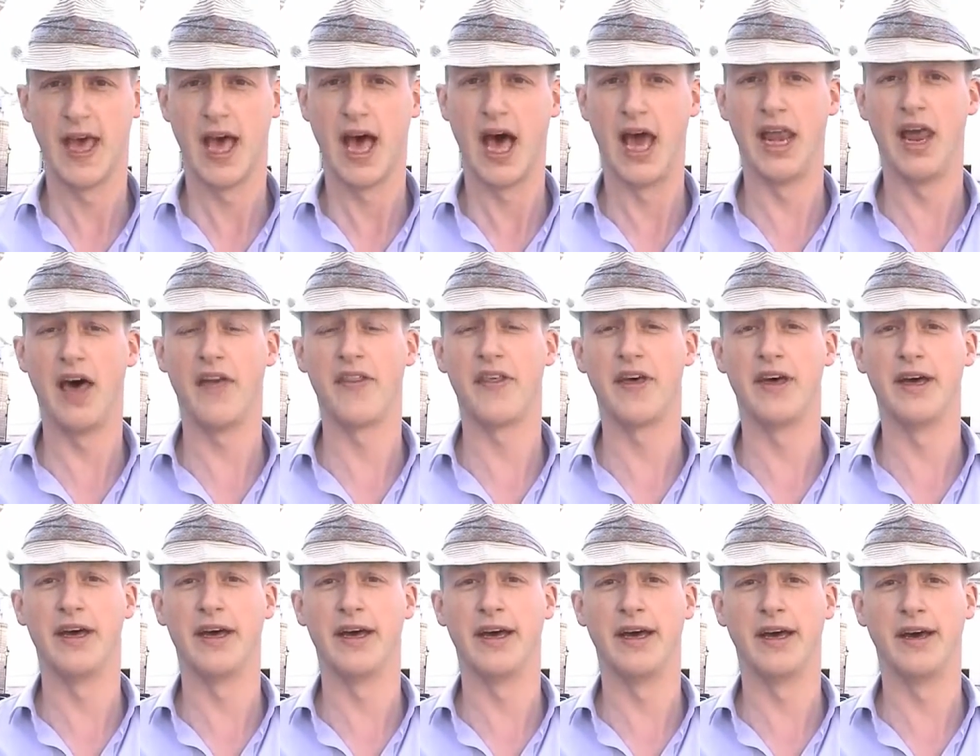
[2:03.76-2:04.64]

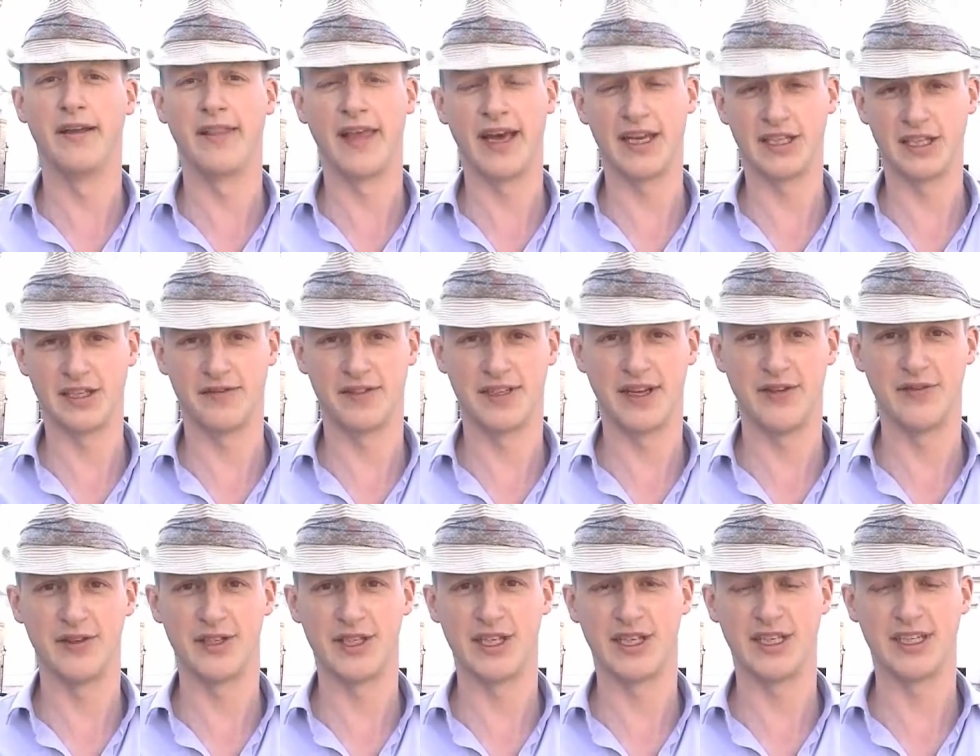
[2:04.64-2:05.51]
Another, that's of
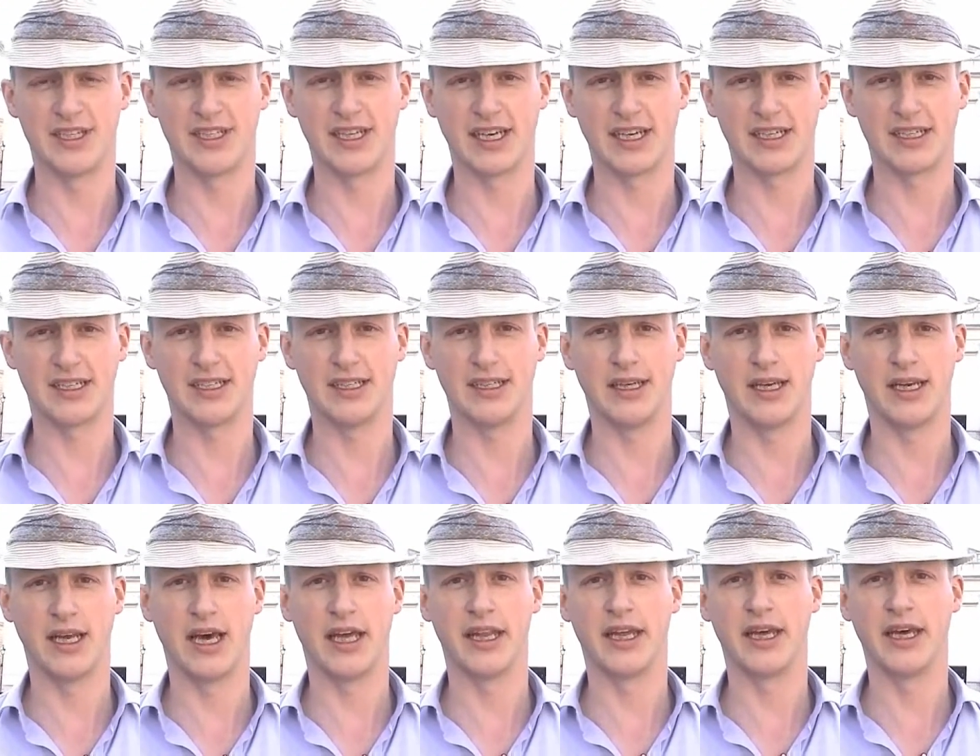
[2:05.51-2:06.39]
1760,
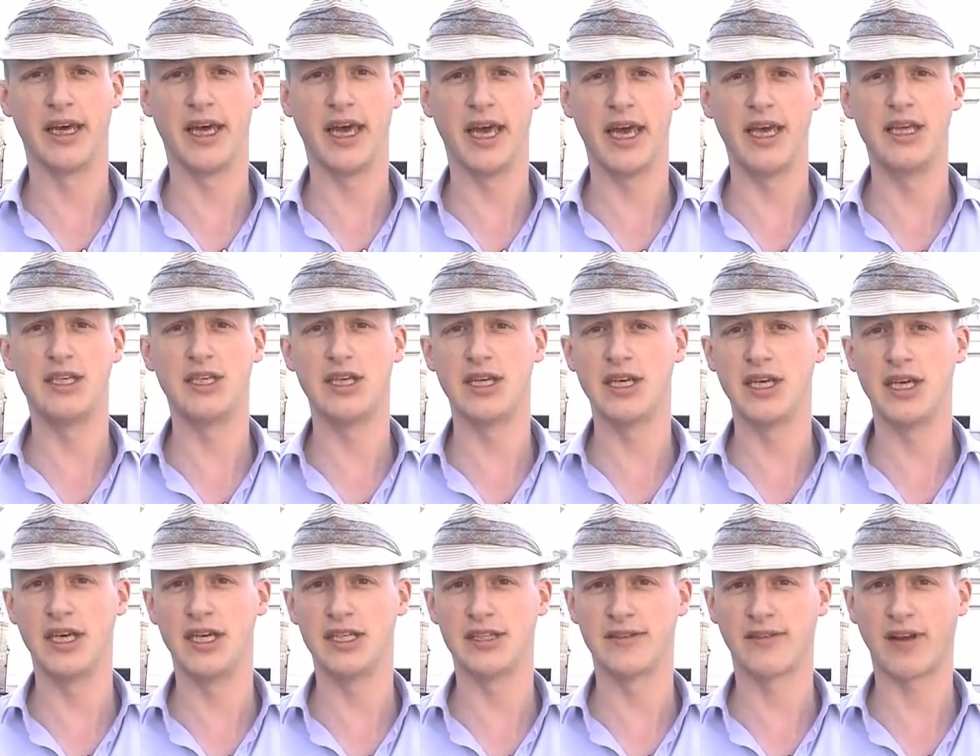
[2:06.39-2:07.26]
another 80
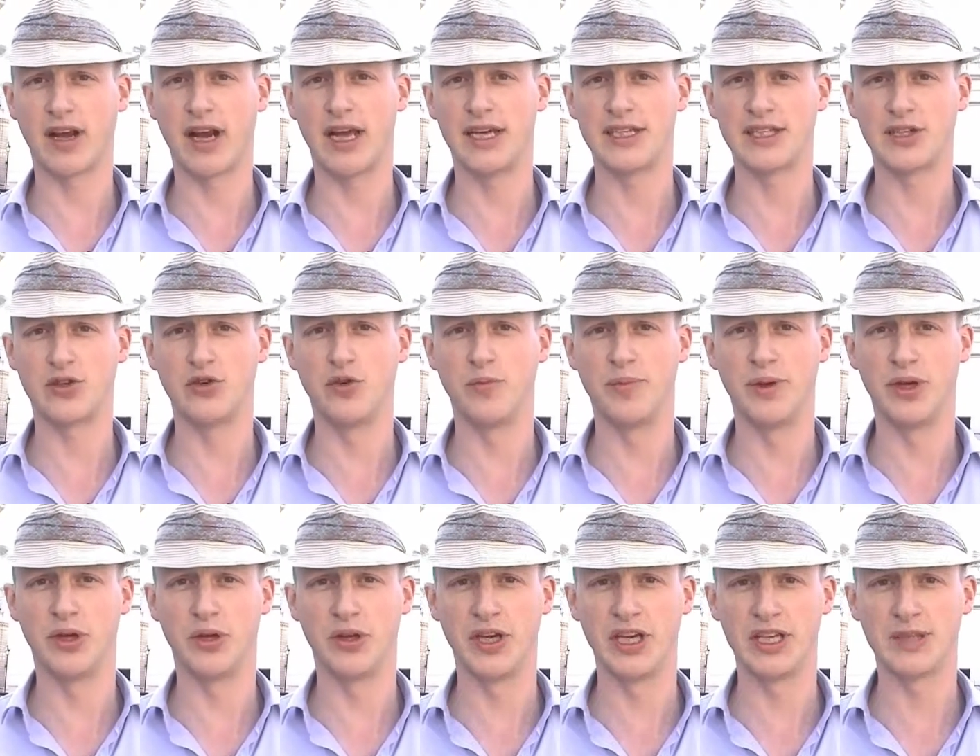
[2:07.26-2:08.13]
years of classical
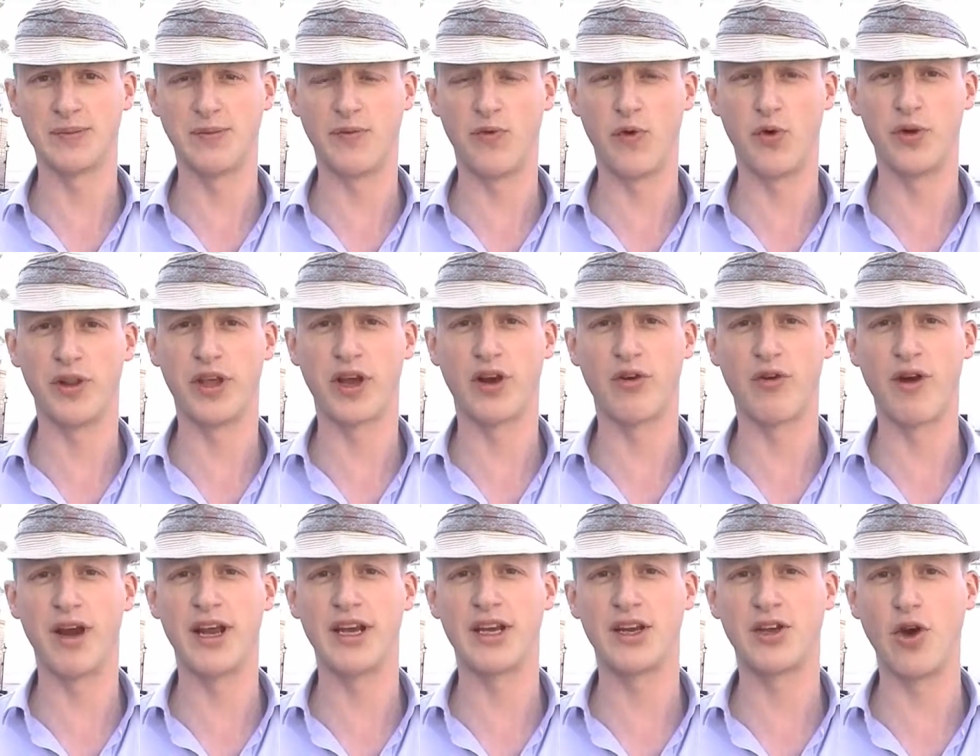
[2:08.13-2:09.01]
buildings before the
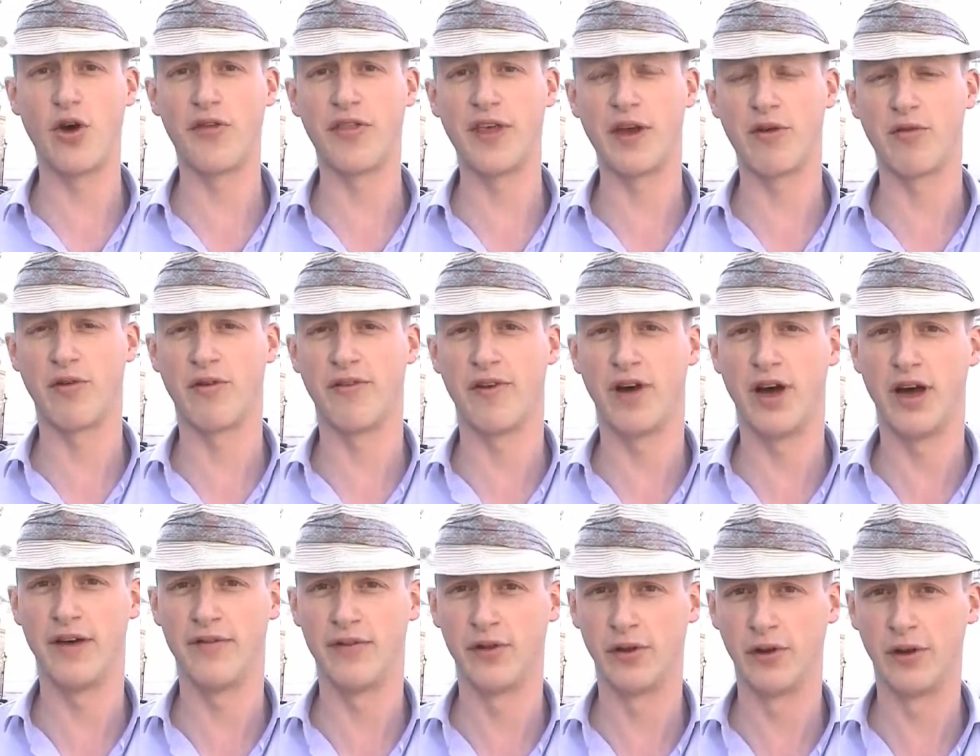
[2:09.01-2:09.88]
great Gothic
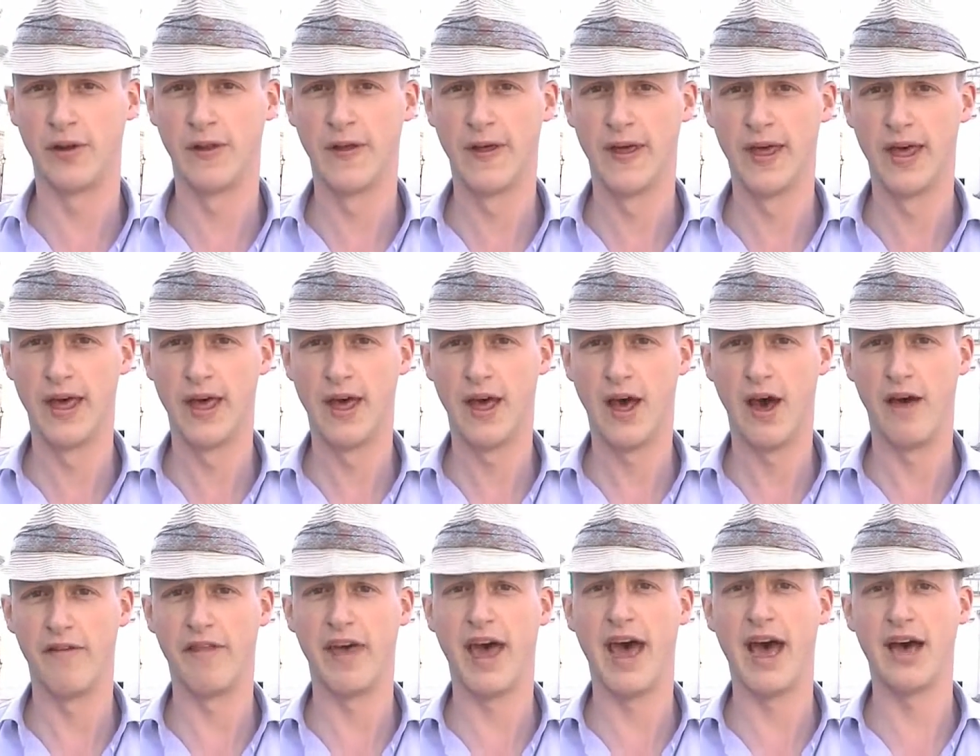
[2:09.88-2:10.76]
revival
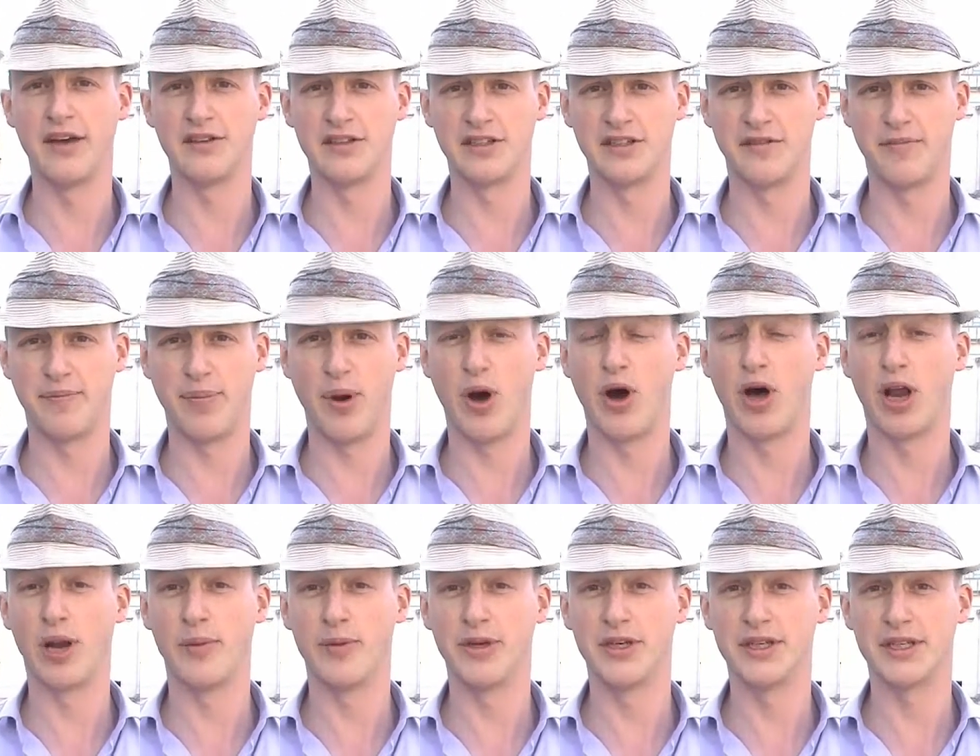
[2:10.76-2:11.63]
of the Houses of
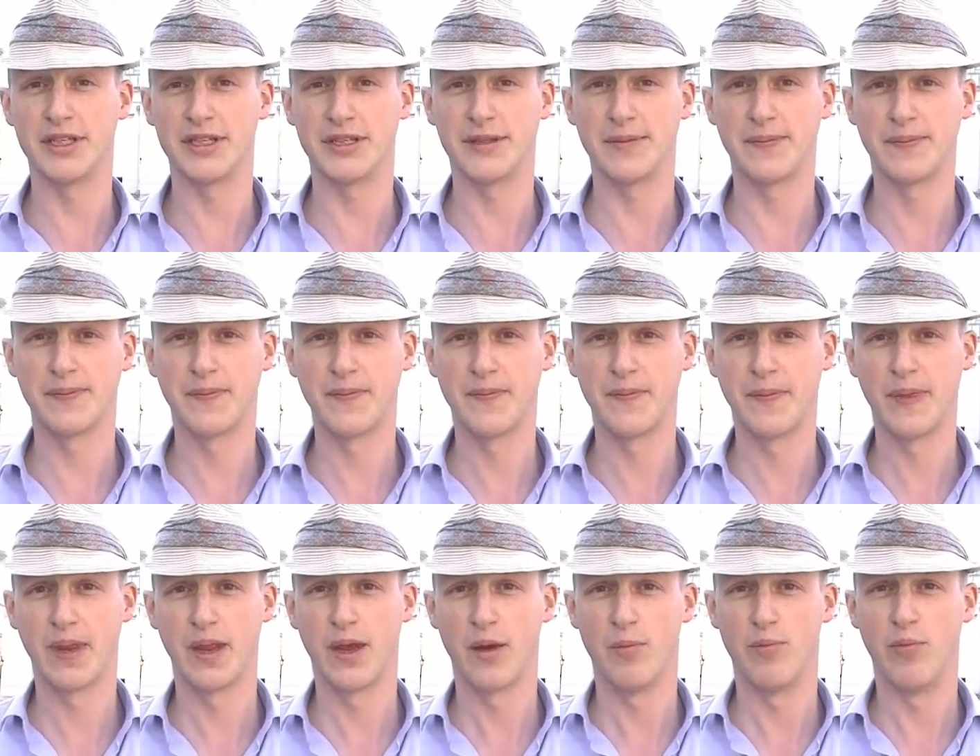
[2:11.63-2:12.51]
Parliament,
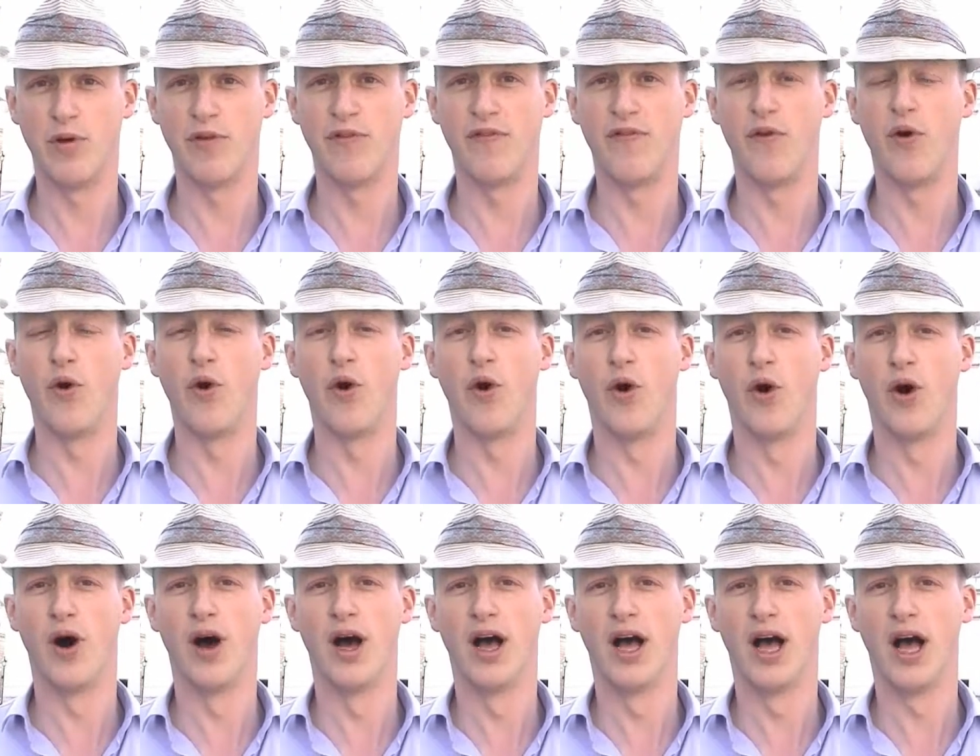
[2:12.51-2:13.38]

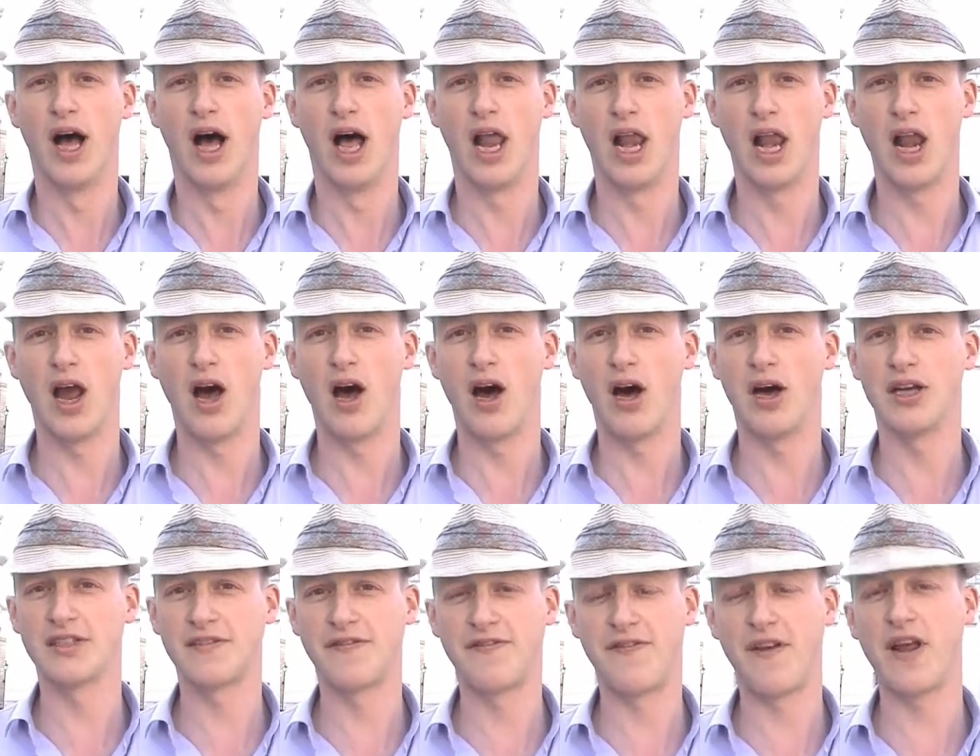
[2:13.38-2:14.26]
before a
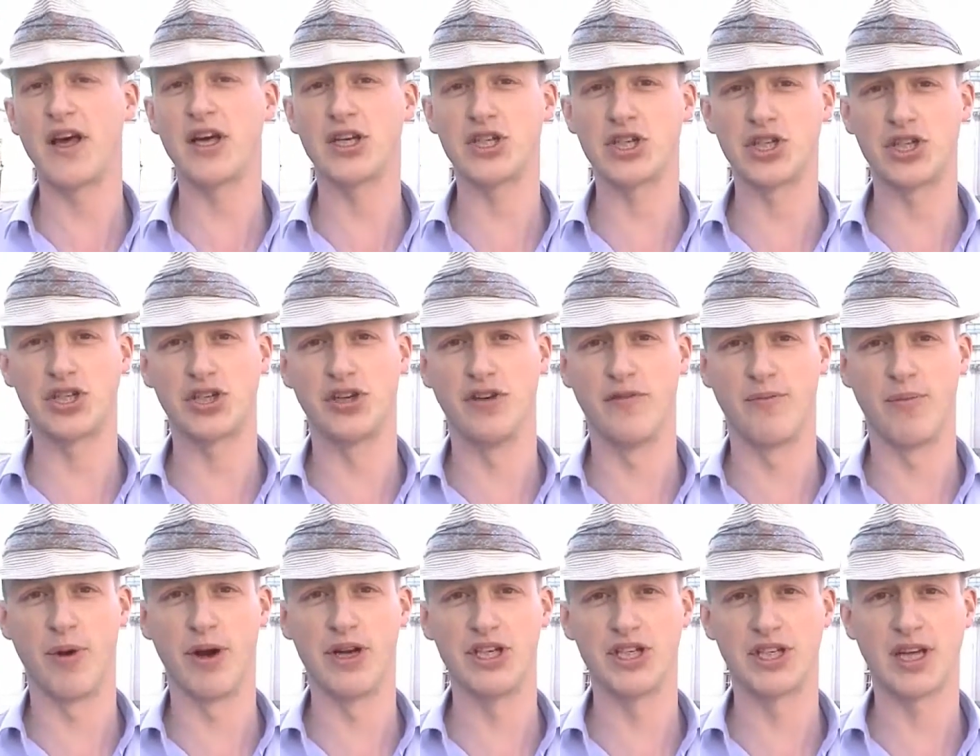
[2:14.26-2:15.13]
last flush
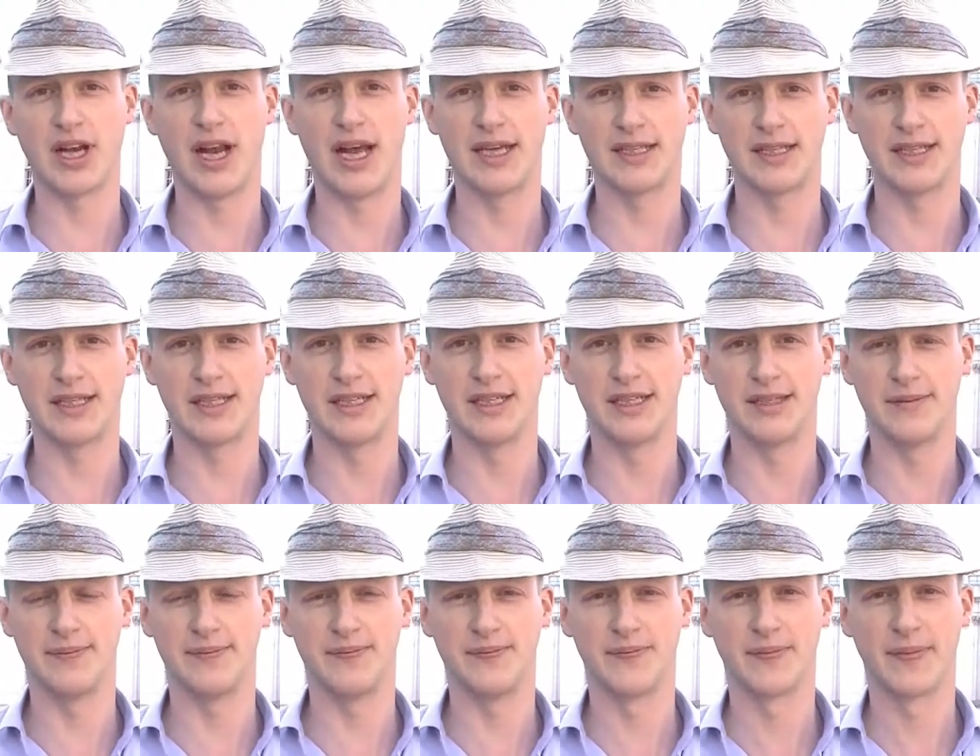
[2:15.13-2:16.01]
of British classicism